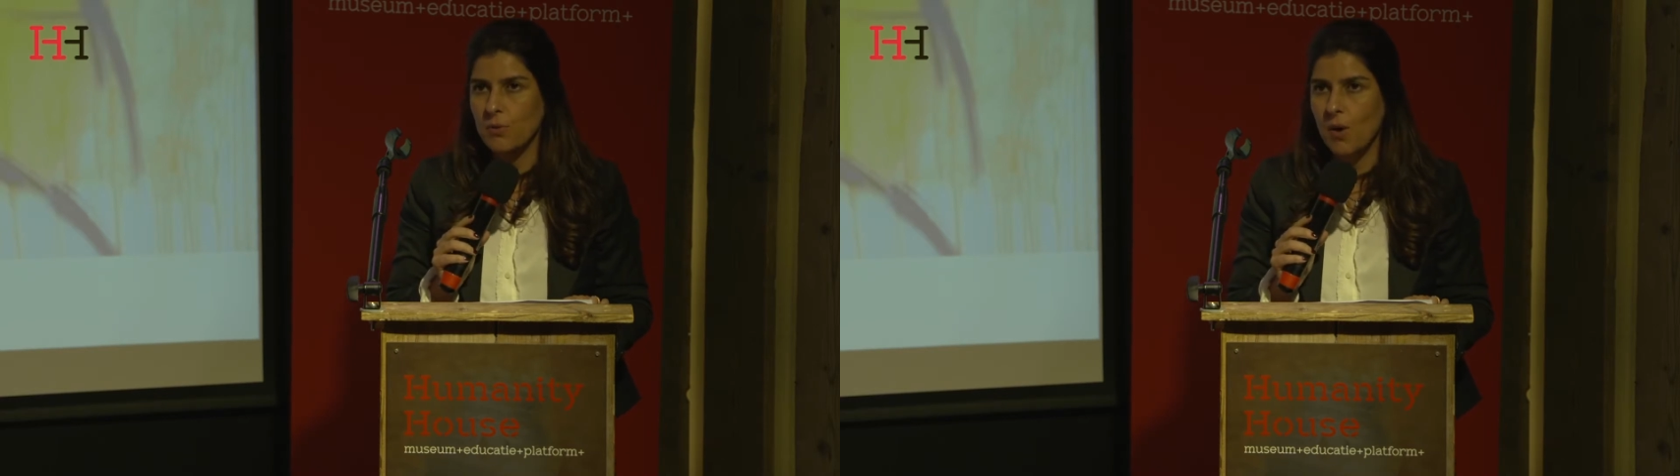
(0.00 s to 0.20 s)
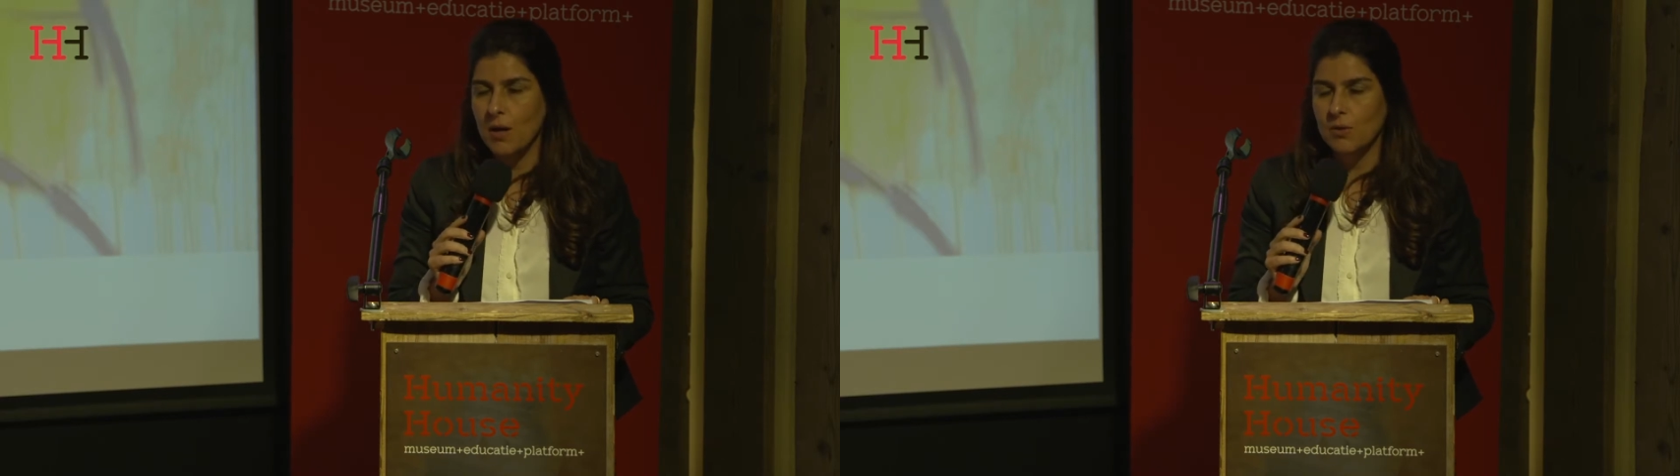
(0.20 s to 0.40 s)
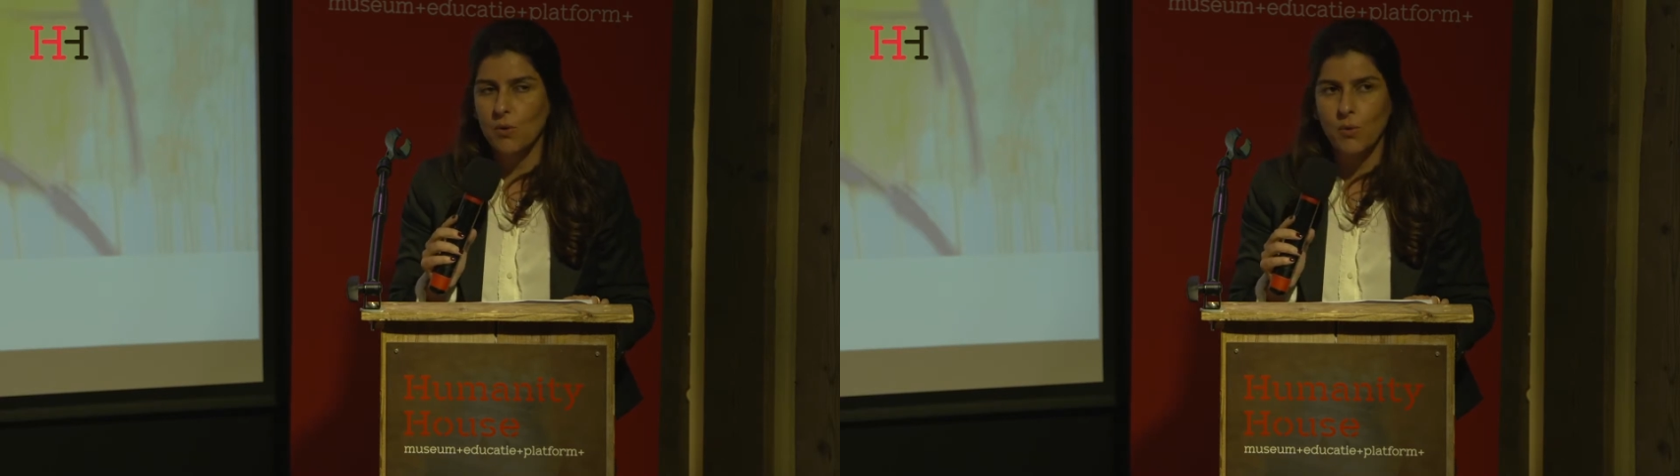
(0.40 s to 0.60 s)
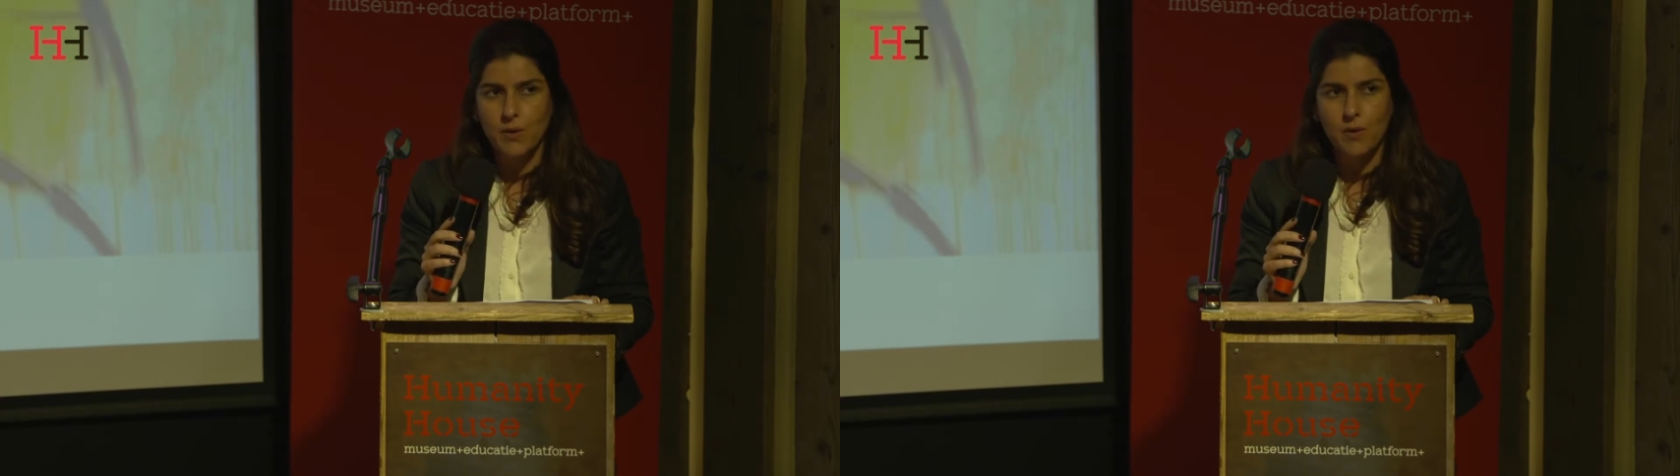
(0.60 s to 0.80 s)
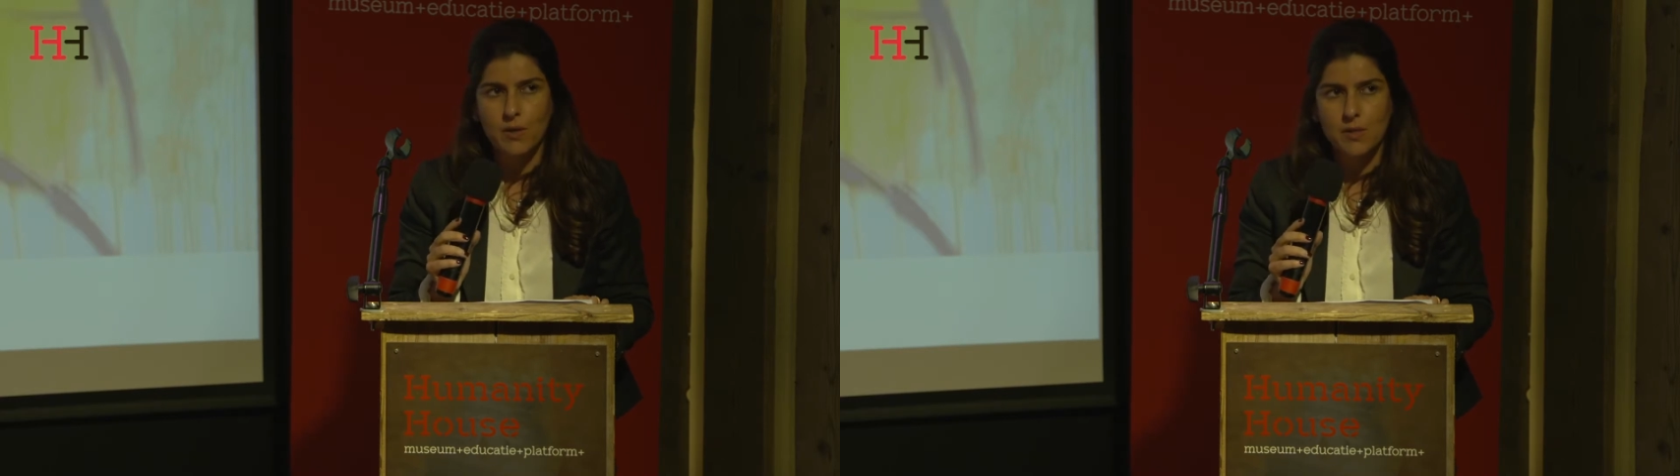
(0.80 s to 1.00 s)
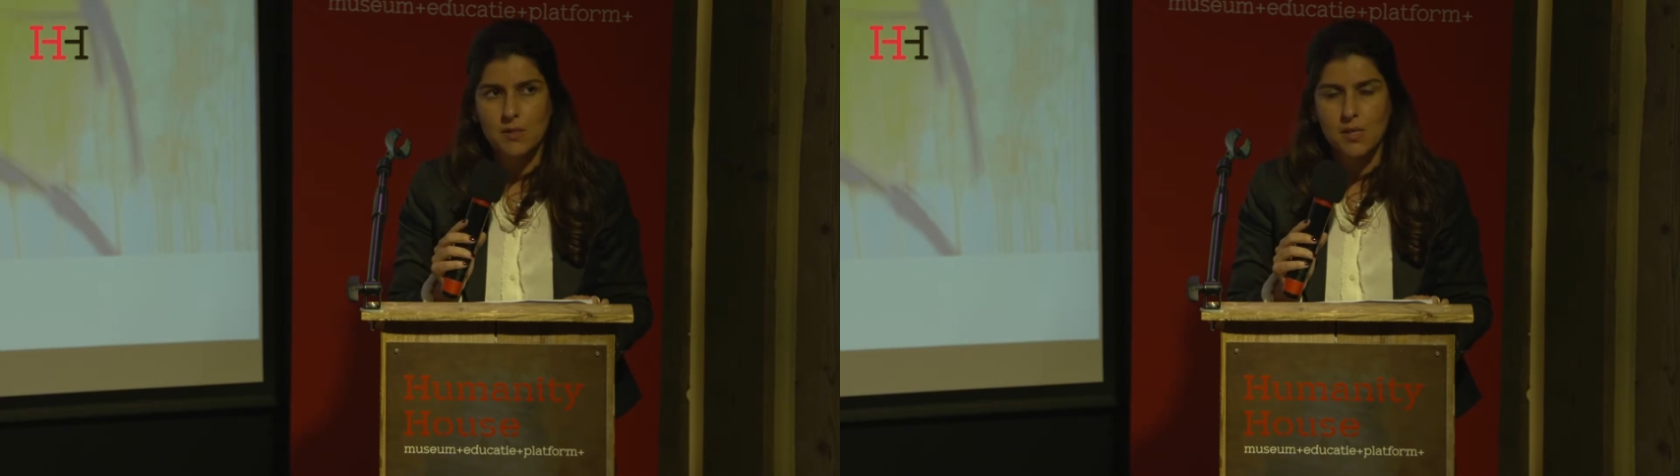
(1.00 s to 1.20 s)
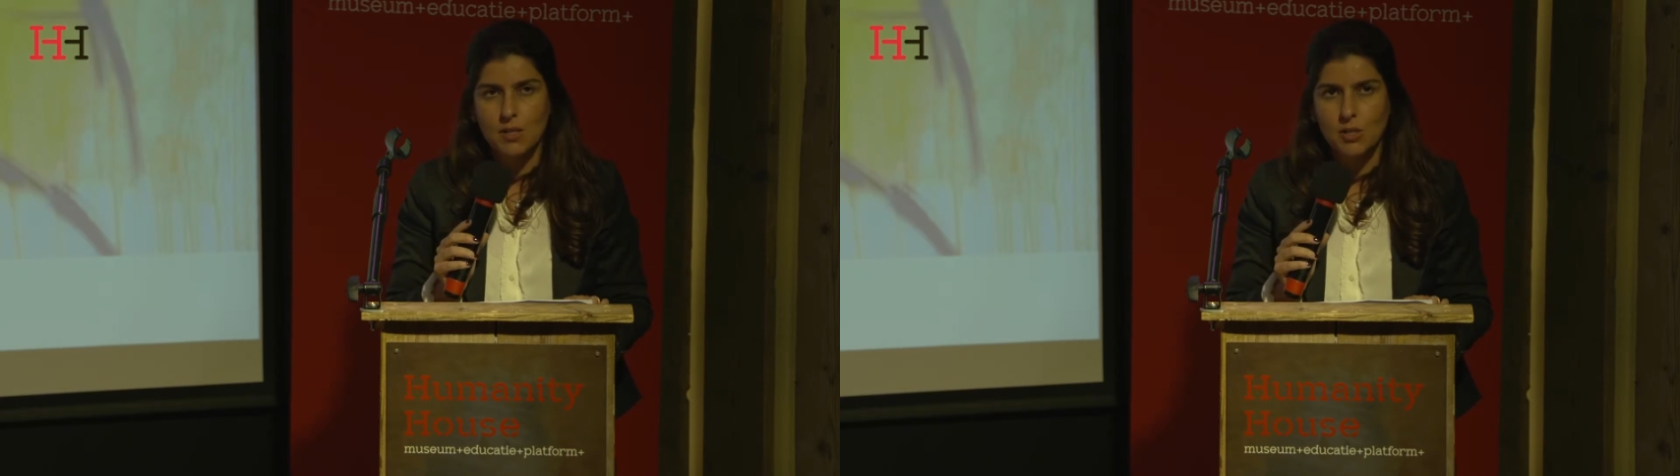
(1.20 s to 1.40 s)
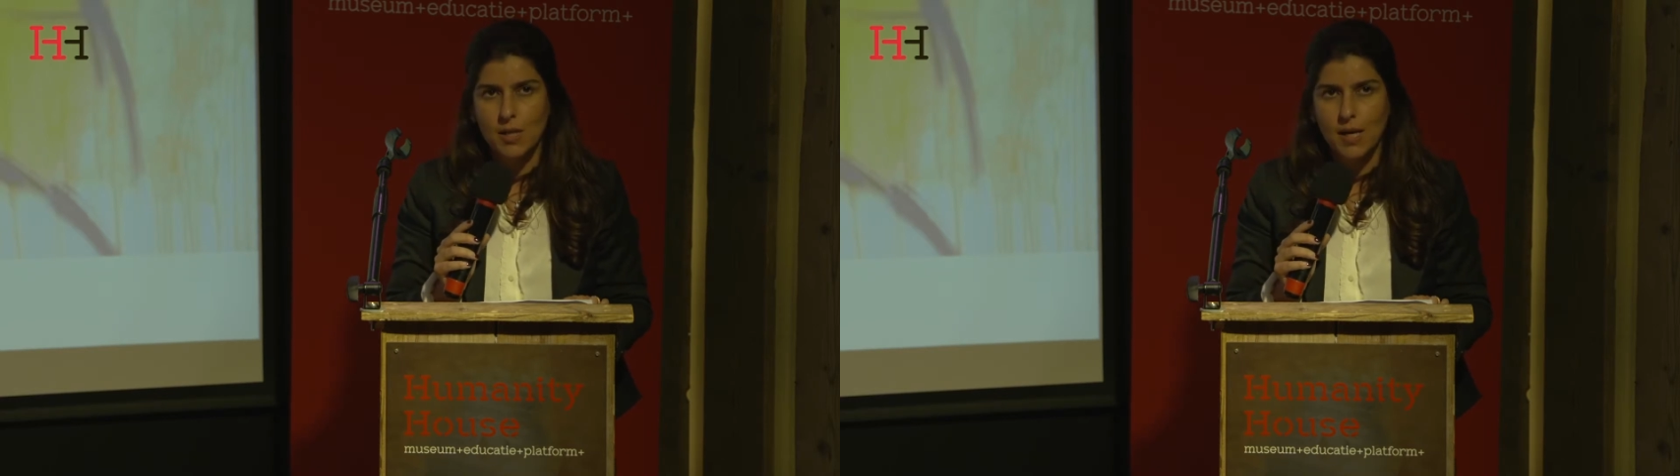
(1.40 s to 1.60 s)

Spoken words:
throughout all the organization.